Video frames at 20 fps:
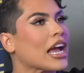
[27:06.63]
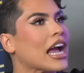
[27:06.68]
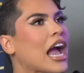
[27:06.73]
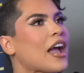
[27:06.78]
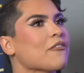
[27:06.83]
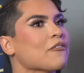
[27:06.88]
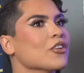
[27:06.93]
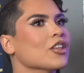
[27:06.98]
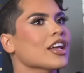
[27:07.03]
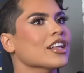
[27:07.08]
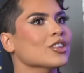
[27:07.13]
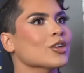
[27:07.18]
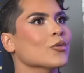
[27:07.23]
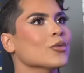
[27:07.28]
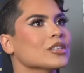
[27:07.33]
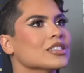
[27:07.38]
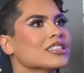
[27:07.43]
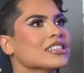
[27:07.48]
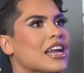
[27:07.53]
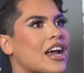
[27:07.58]
Like yeah. I feel like there
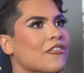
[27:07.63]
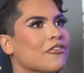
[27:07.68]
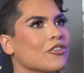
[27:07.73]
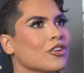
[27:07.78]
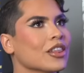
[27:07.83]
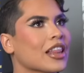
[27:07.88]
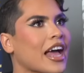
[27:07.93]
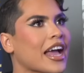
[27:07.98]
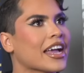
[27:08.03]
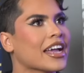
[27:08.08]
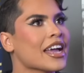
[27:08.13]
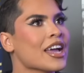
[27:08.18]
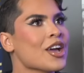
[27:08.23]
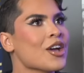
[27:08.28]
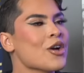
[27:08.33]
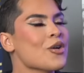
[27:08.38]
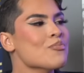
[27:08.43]
was never like